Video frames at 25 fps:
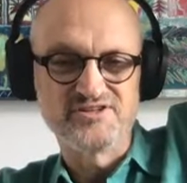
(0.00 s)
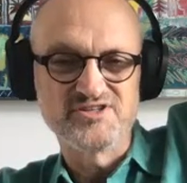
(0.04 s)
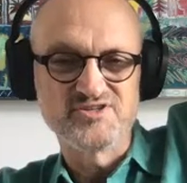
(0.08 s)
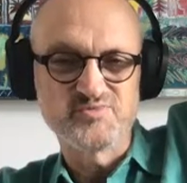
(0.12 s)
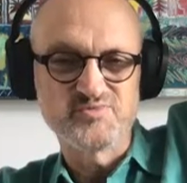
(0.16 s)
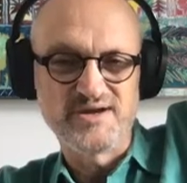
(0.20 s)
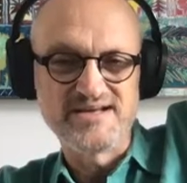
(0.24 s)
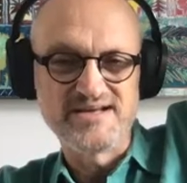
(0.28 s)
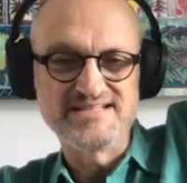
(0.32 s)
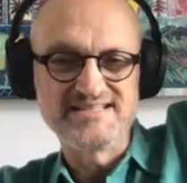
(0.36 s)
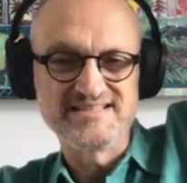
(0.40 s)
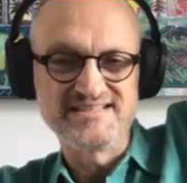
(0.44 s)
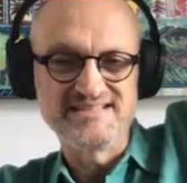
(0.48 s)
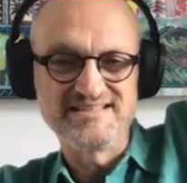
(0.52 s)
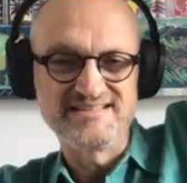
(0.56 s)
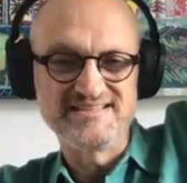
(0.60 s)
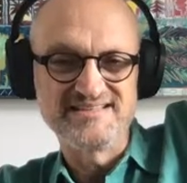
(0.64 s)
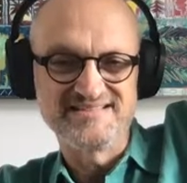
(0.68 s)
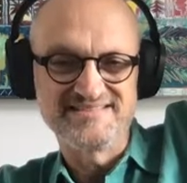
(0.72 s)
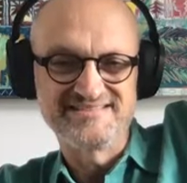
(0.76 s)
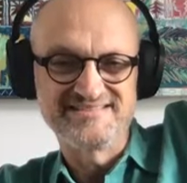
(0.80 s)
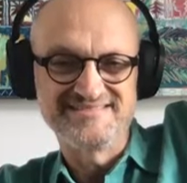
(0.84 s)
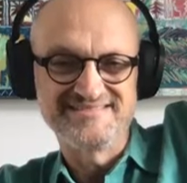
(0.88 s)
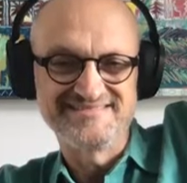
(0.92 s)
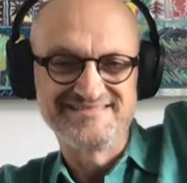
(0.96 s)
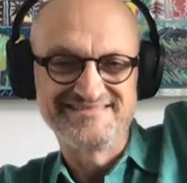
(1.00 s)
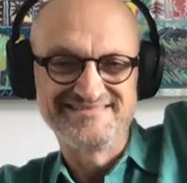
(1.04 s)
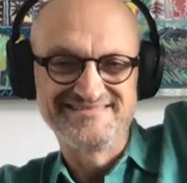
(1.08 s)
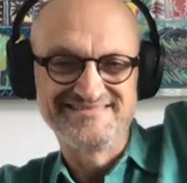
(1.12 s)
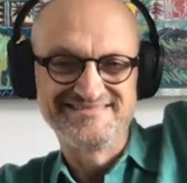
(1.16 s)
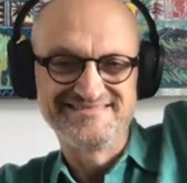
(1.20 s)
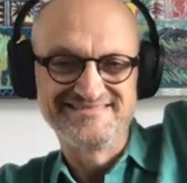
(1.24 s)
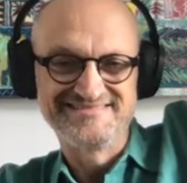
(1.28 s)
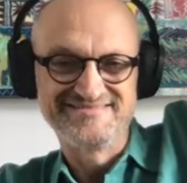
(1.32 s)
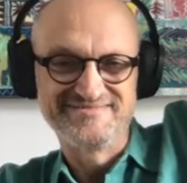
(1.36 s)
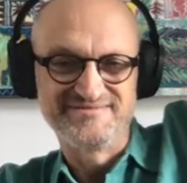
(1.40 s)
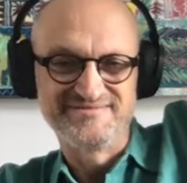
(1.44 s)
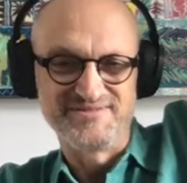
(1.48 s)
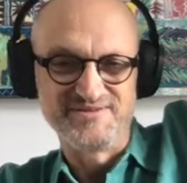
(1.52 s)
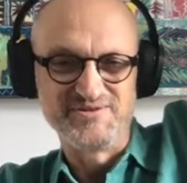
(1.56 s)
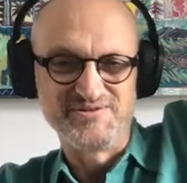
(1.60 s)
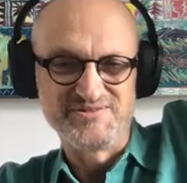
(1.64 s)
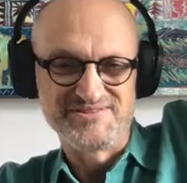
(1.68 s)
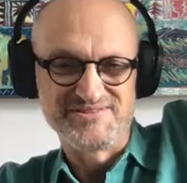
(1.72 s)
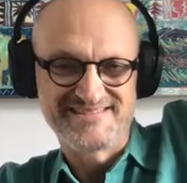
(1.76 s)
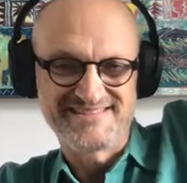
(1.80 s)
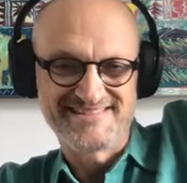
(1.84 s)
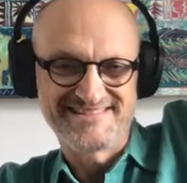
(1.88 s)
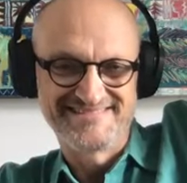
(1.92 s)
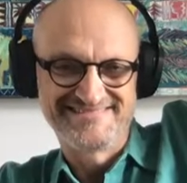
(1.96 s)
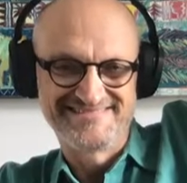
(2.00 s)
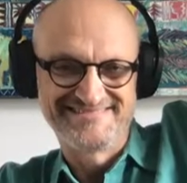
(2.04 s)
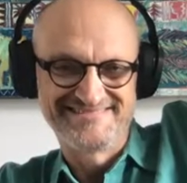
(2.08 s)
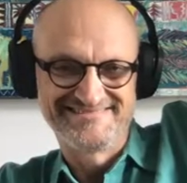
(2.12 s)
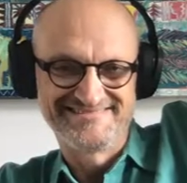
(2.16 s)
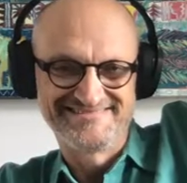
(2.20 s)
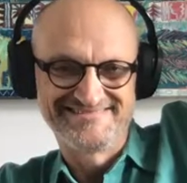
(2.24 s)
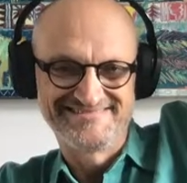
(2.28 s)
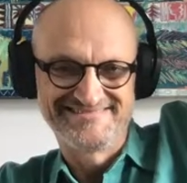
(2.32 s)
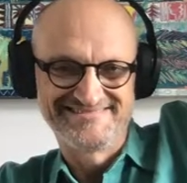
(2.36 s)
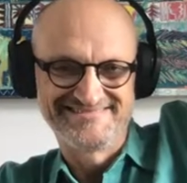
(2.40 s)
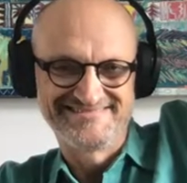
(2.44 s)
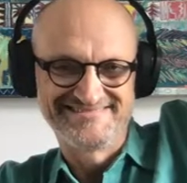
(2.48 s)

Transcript: 120 floors